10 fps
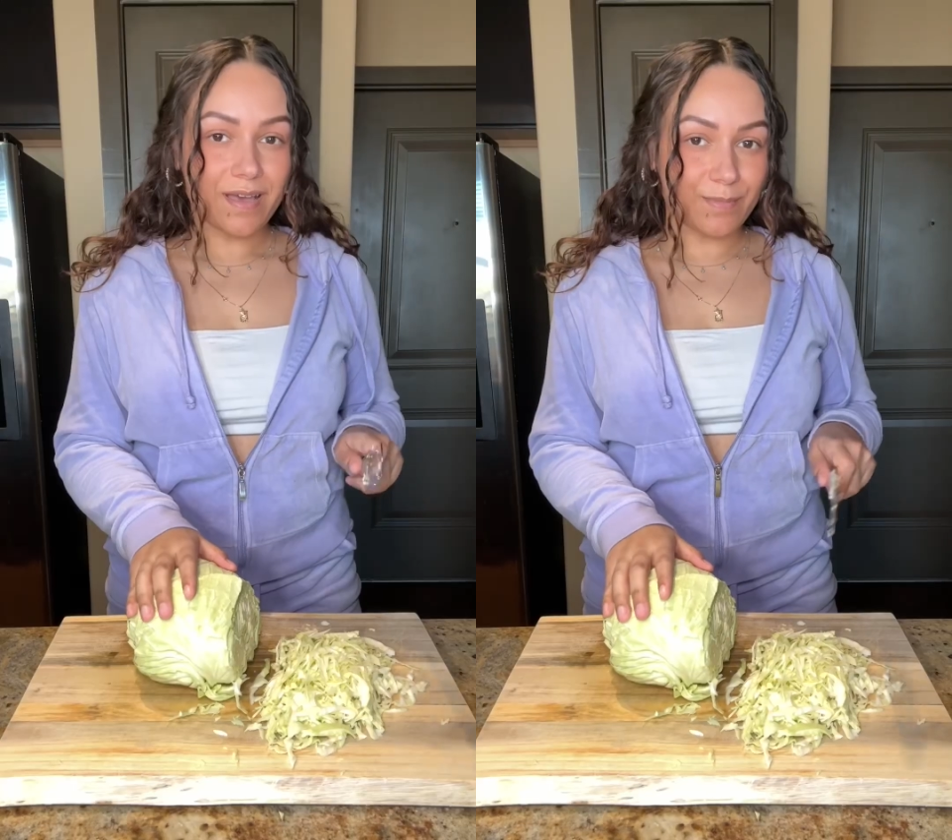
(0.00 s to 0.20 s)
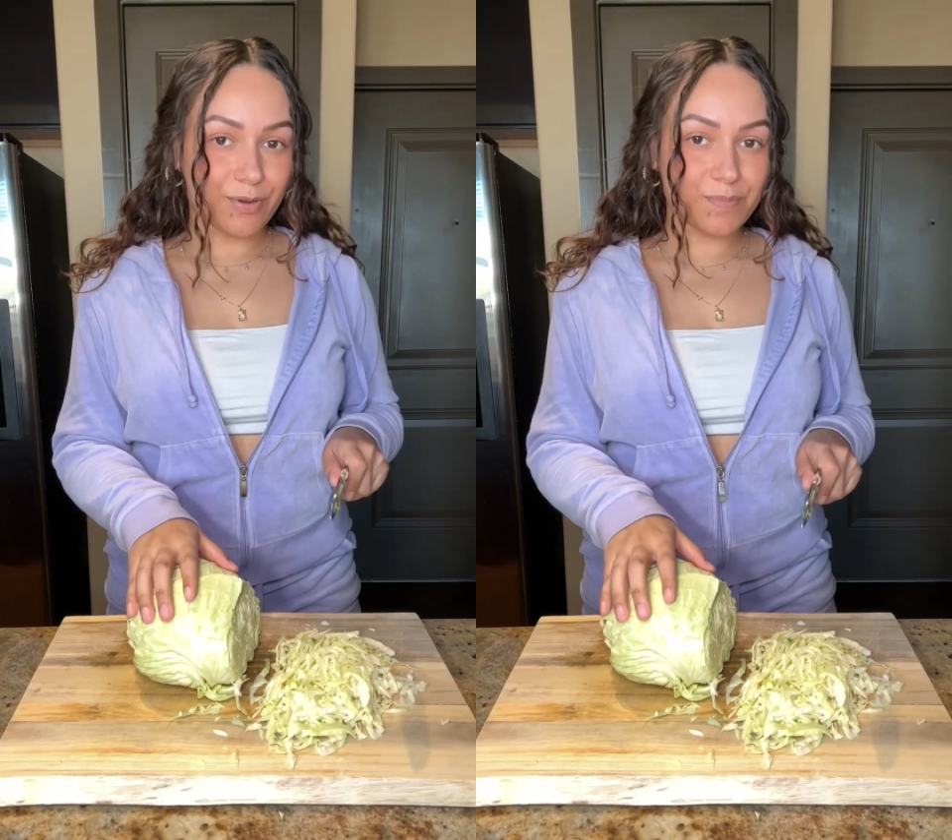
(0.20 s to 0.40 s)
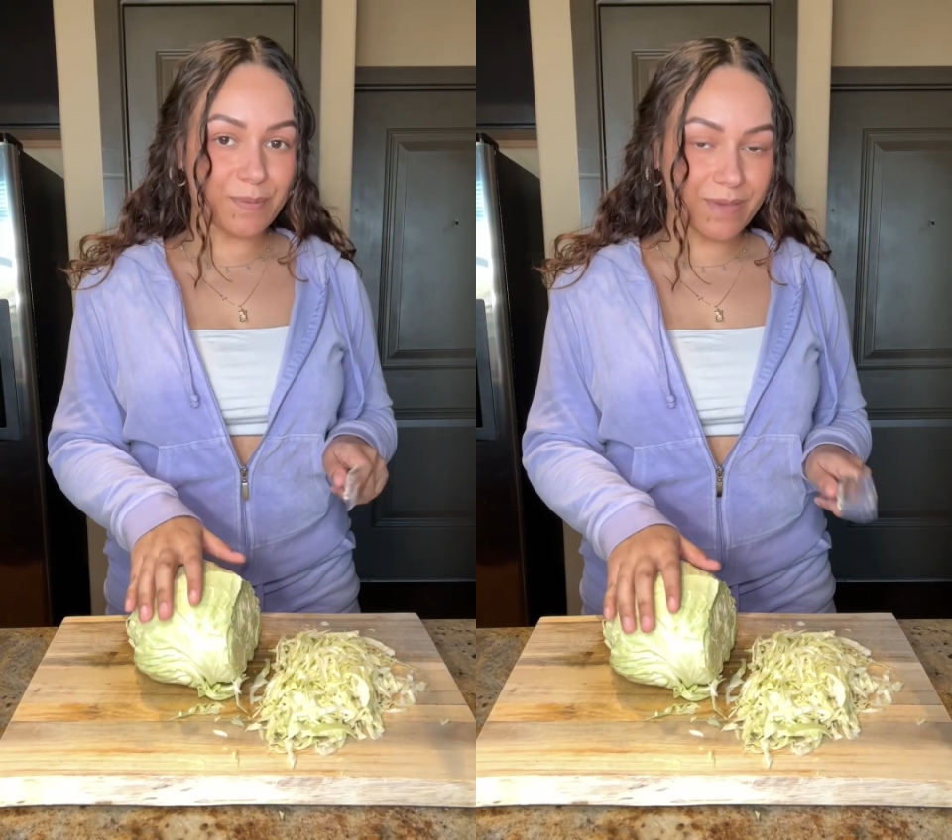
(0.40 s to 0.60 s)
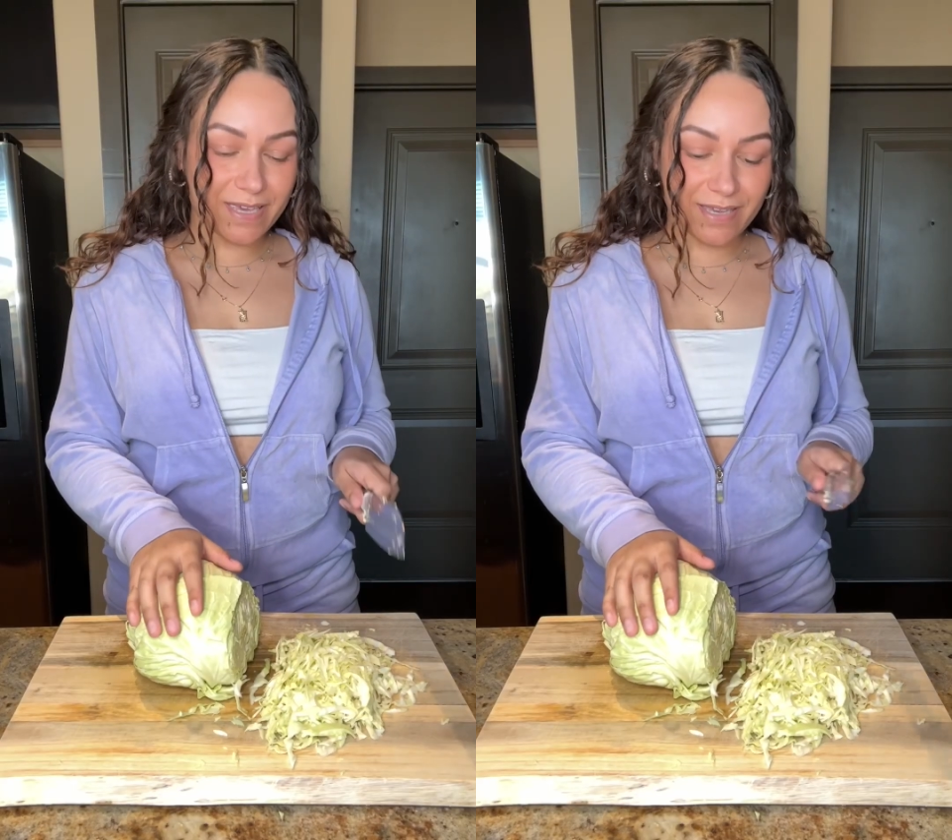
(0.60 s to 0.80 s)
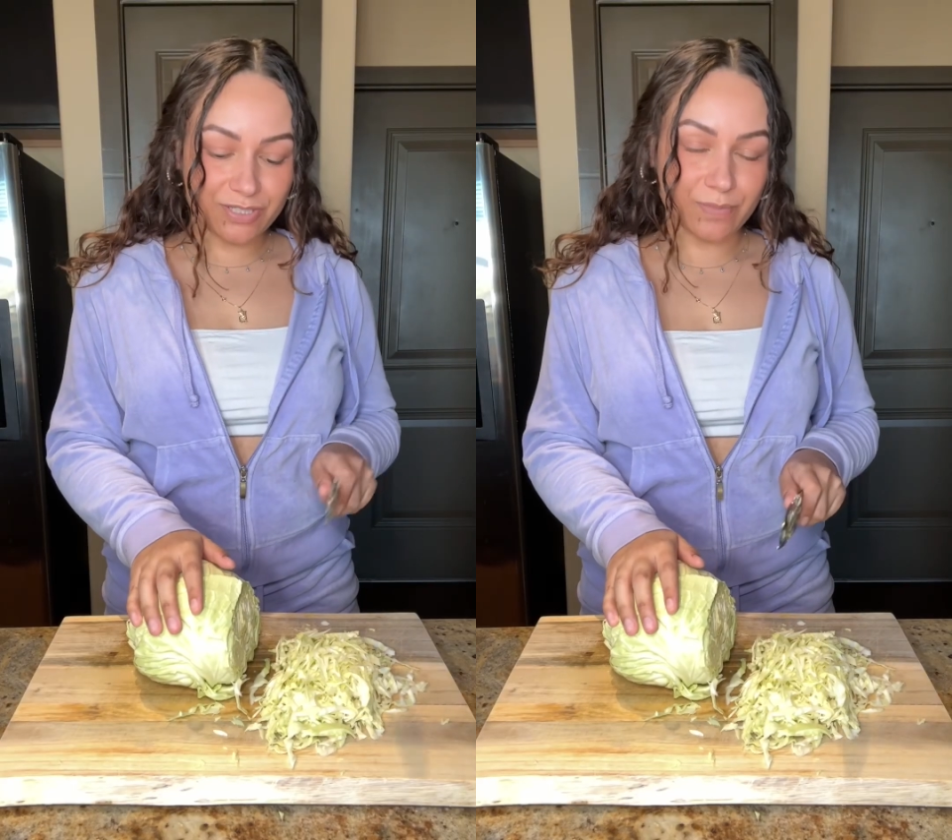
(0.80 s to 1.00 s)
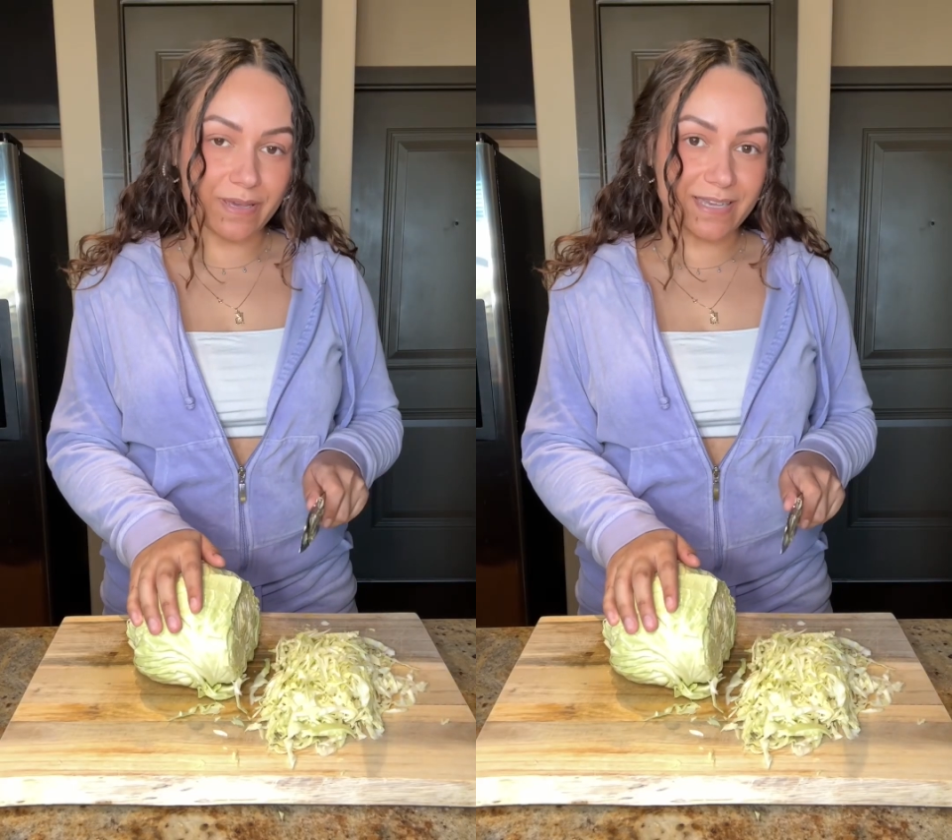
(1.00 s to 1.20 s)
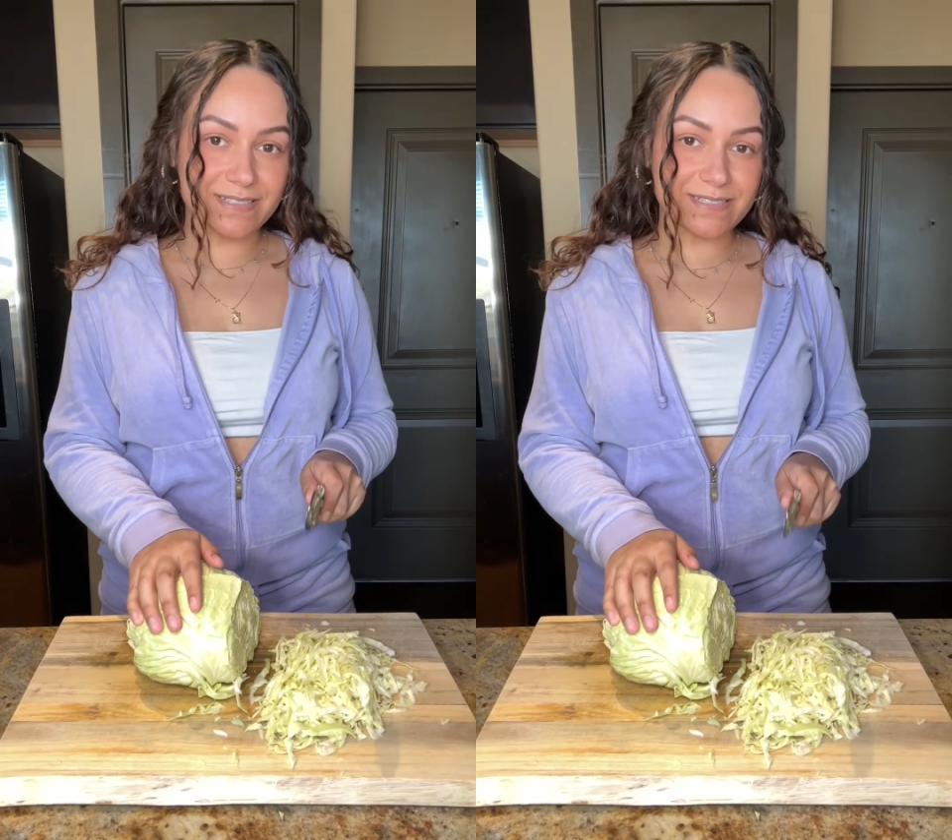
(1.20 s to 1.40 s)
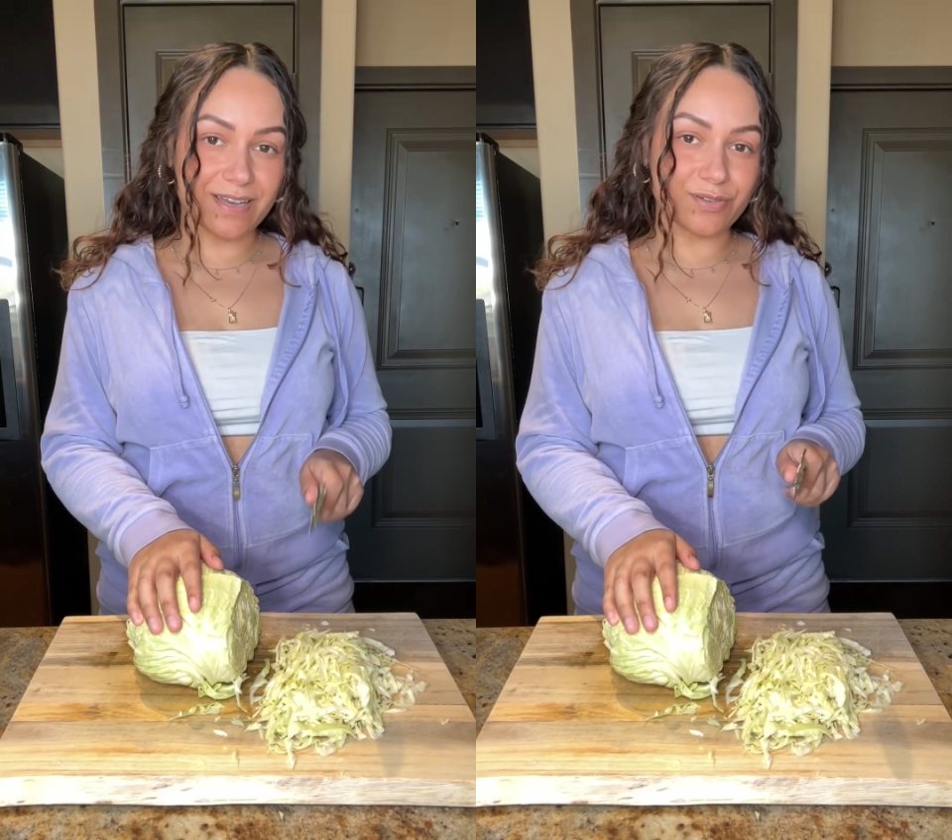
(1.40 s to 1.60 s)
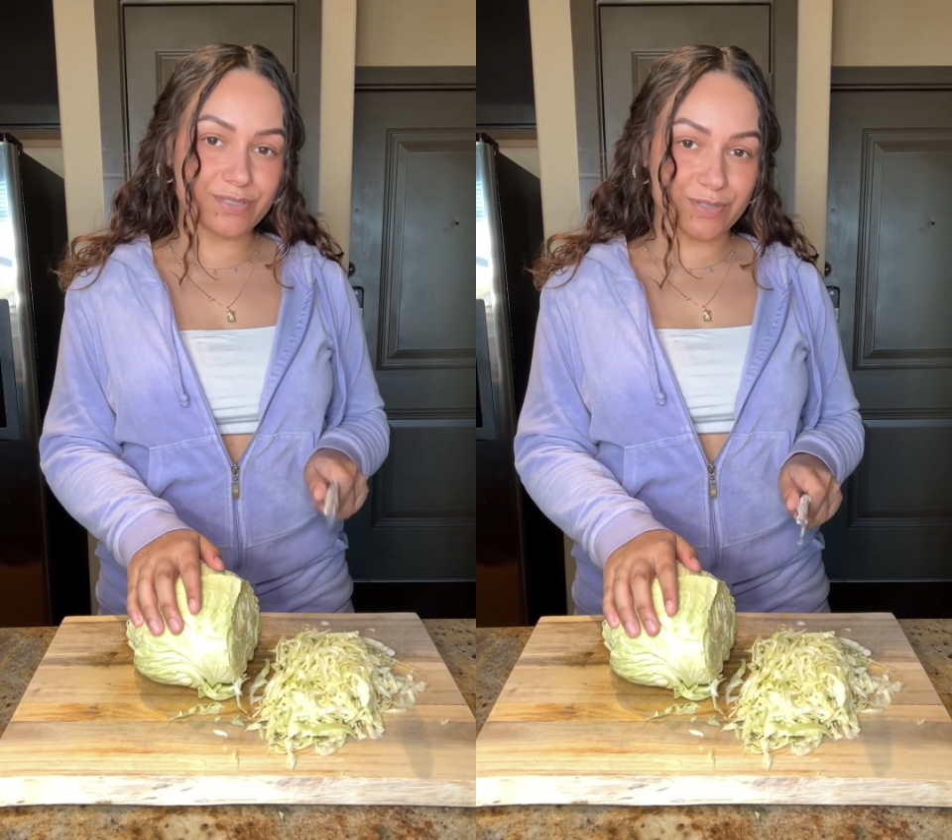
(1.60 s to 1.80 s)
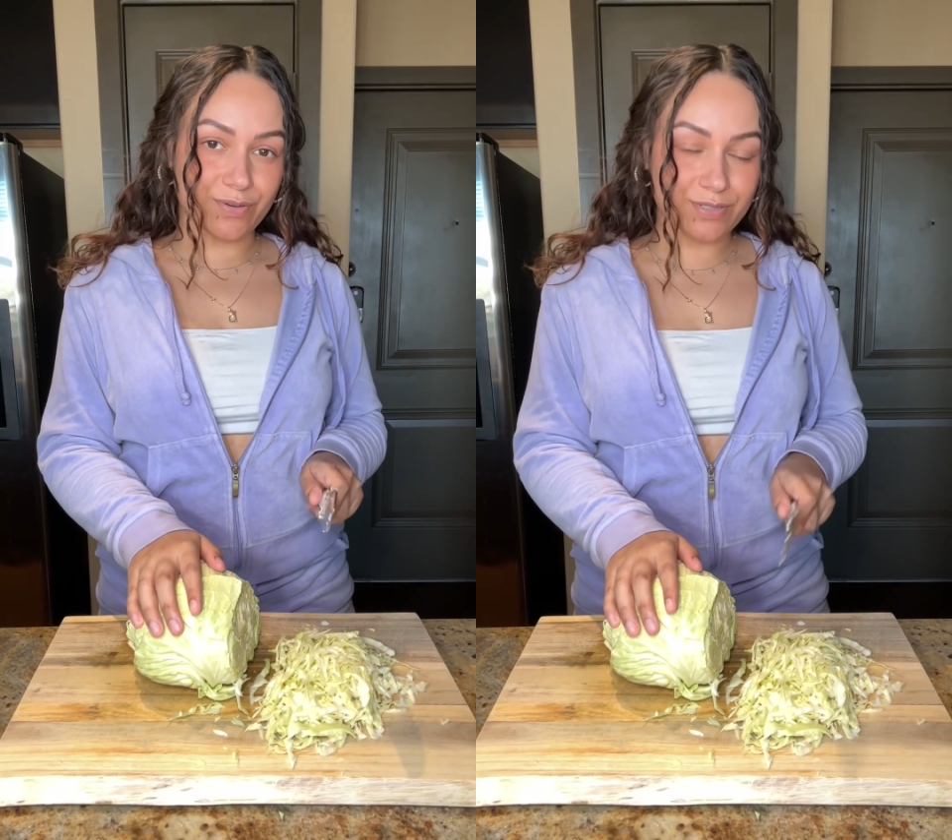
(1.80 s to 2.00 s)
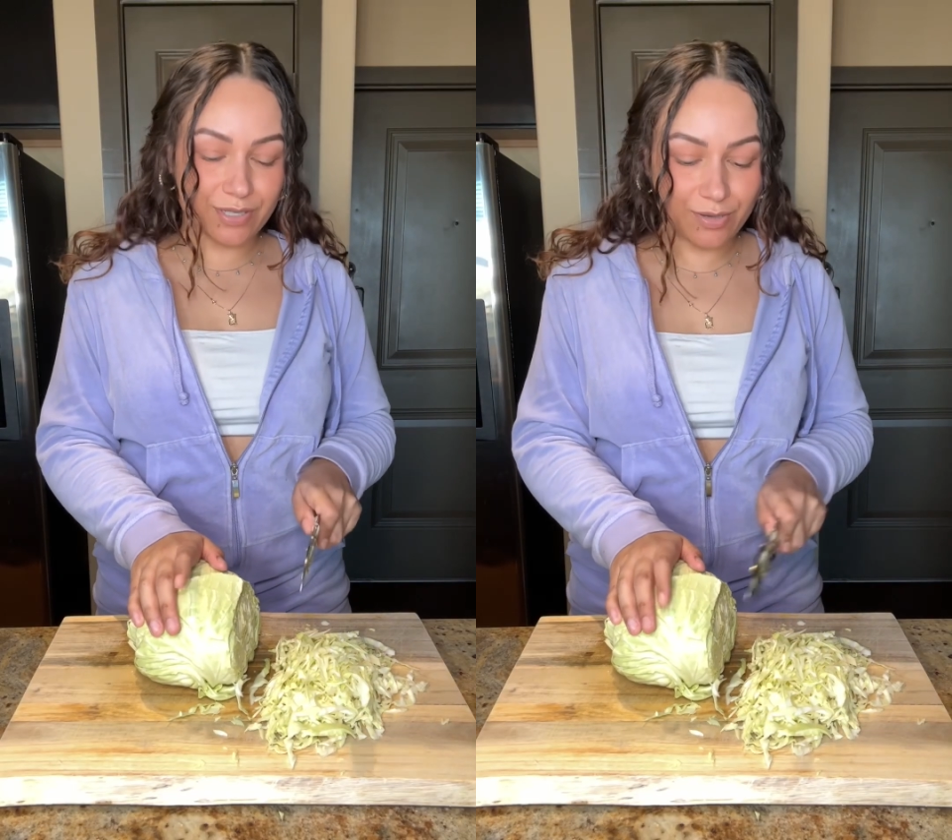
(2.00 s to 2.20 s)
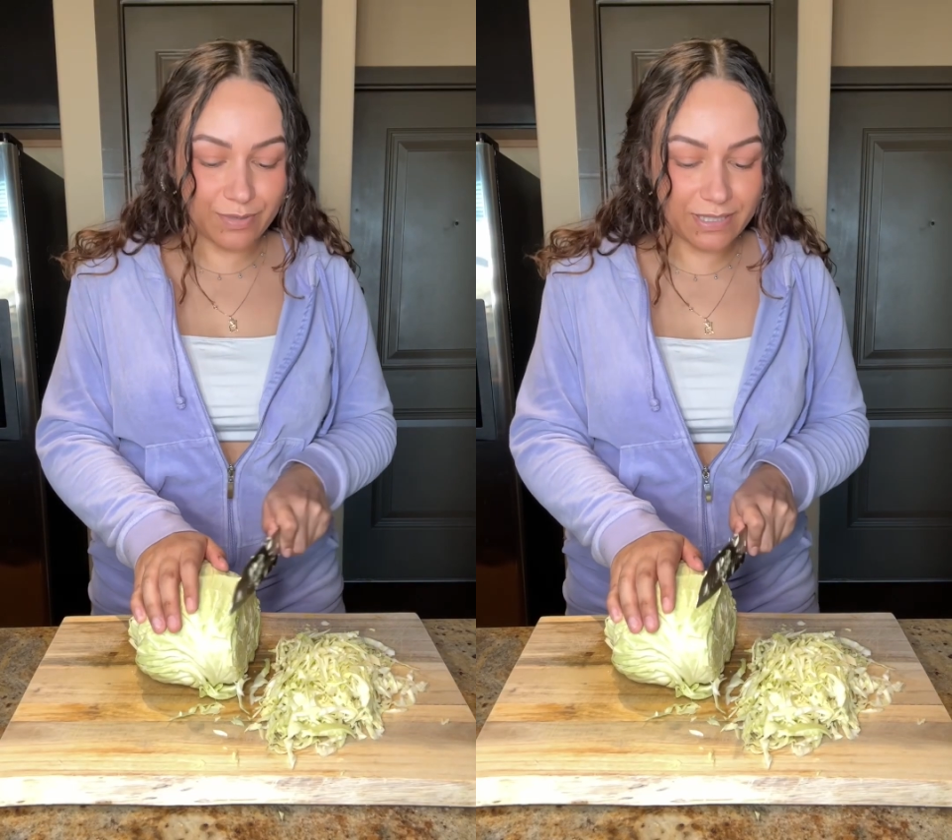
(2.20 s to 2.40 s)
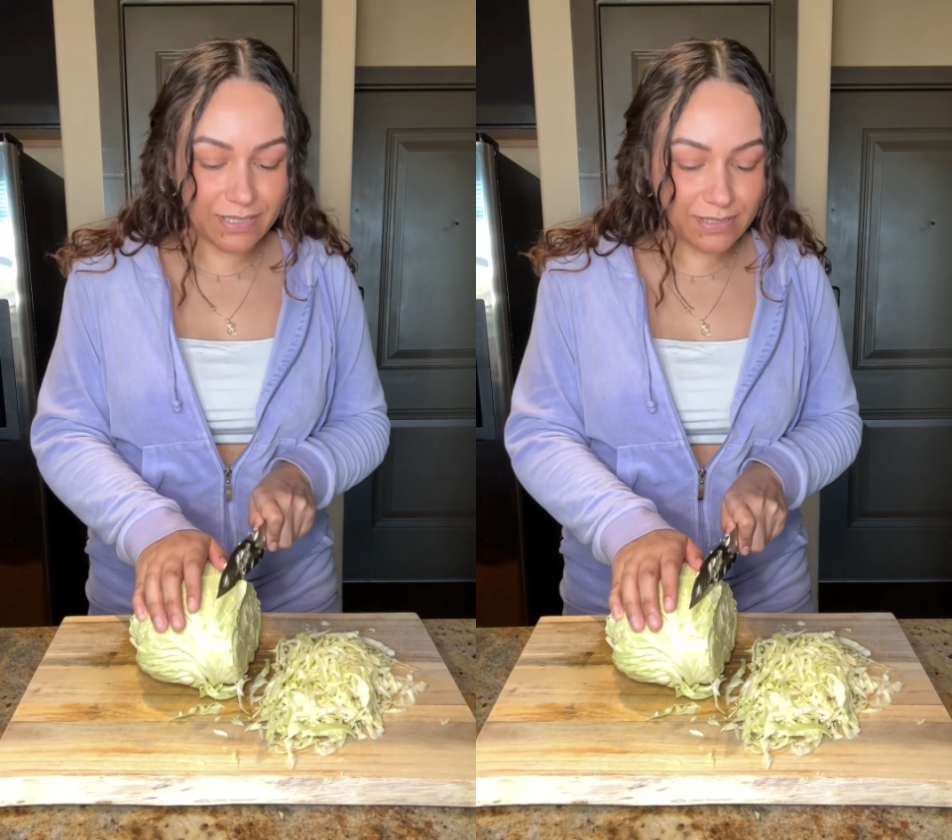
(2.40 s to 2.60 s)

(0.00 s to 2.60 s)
I'm going to be making a Jamaican style slaw to go with this,